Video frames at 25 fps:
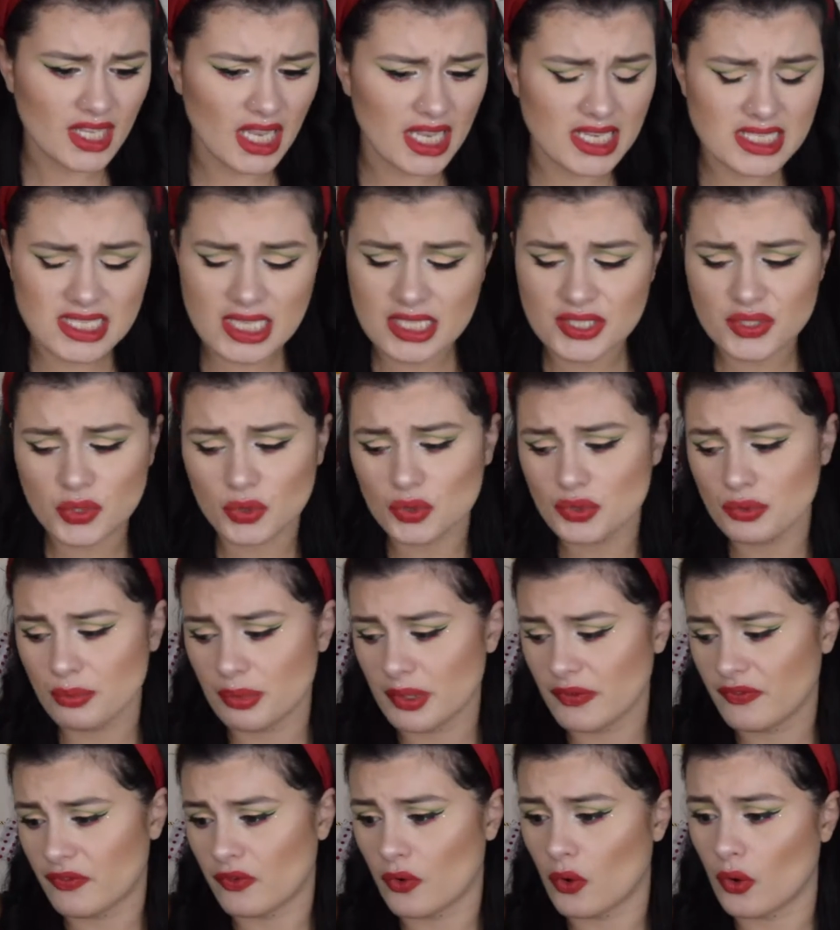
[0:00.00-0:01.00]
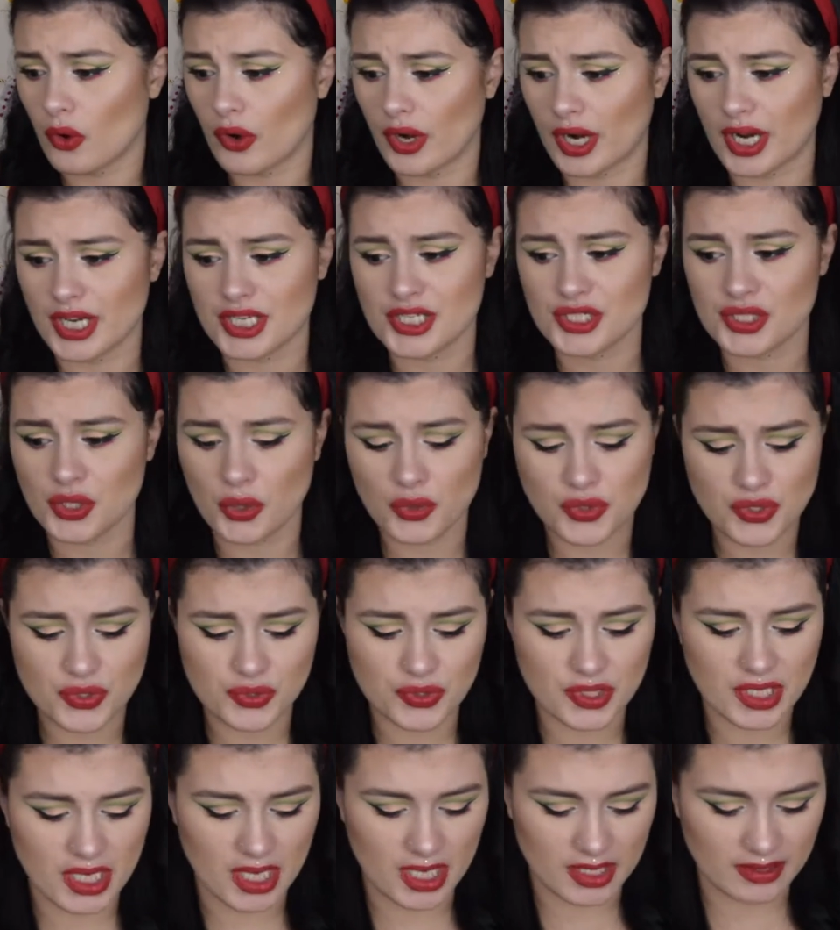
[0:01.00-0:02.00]
As I told you before, I show
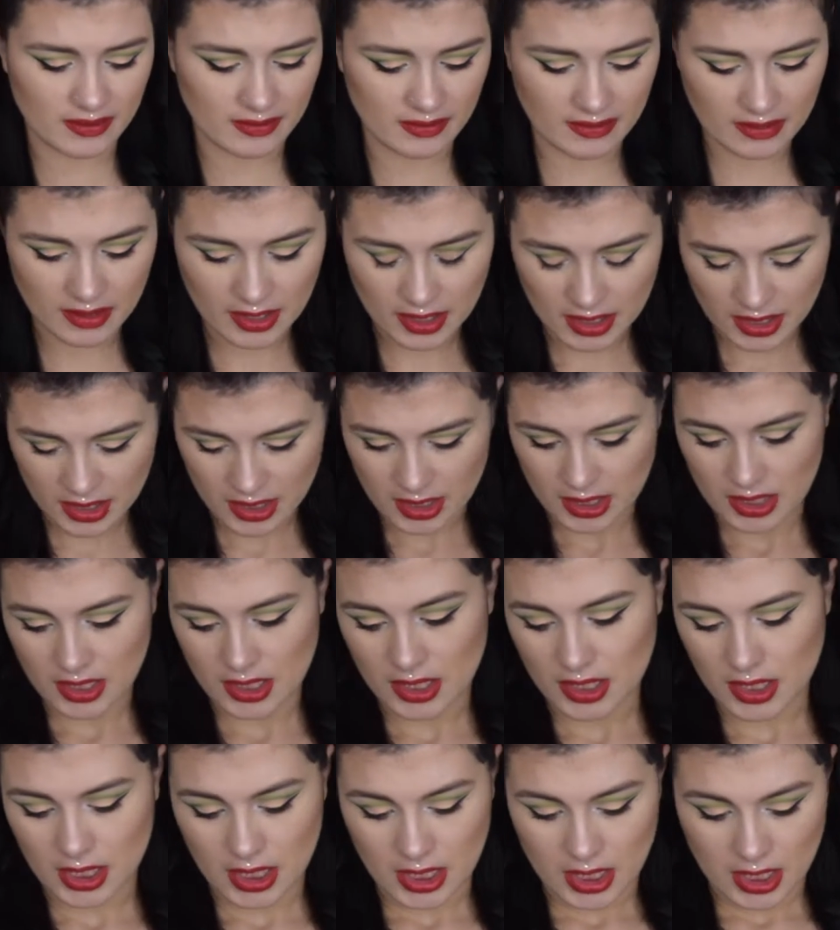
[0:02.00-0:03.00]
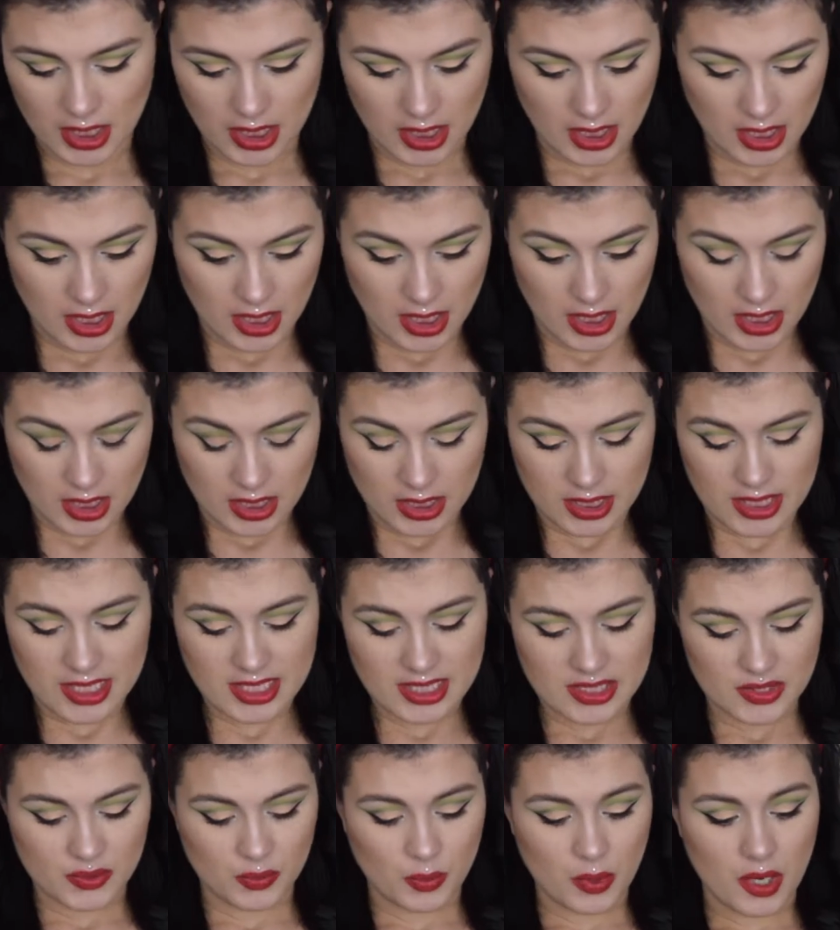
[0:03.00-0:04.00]
you that
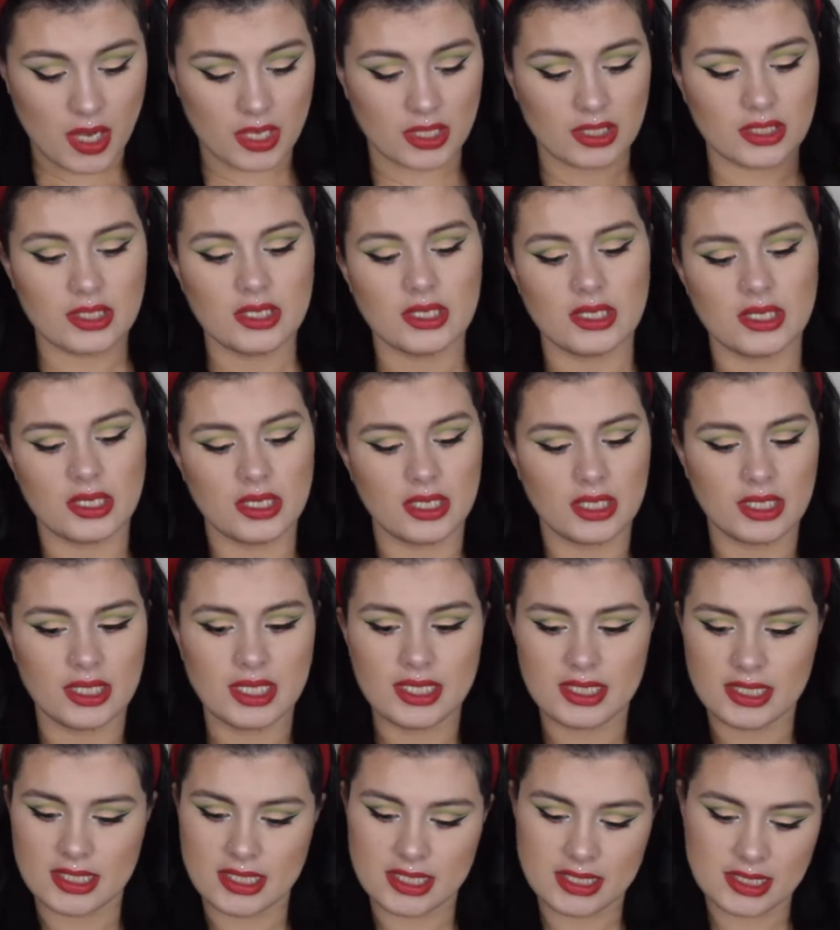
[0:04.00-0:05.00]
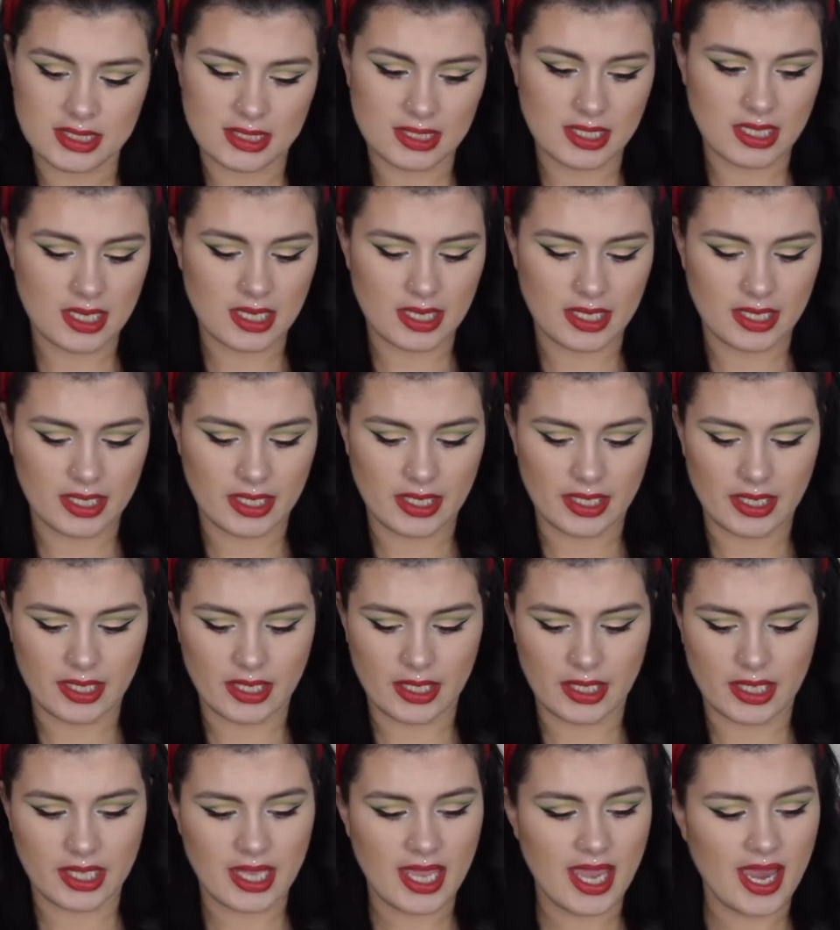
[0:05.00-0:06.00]
this one, that is
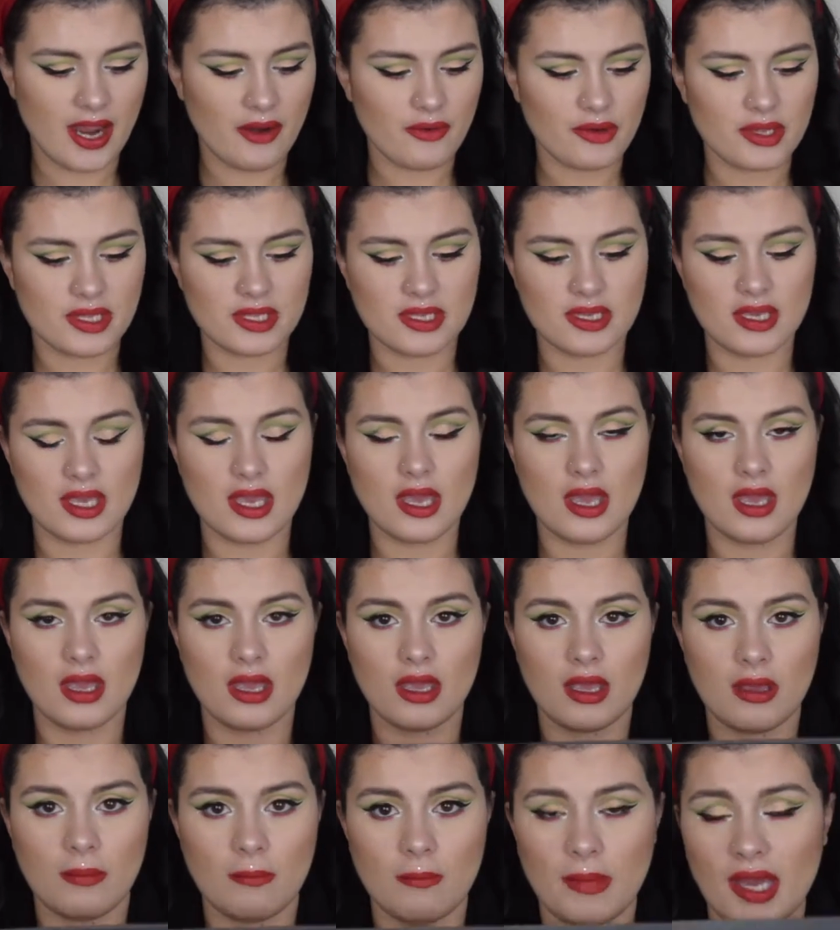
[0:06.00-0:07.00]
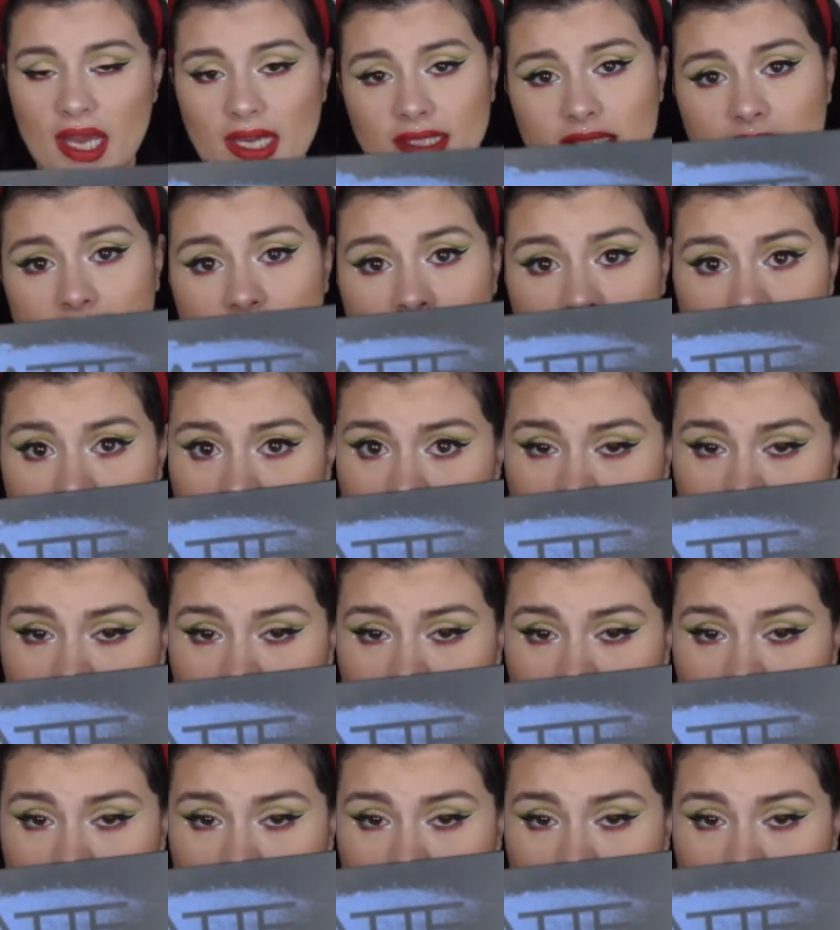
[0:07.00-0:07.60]
the Carity Matte,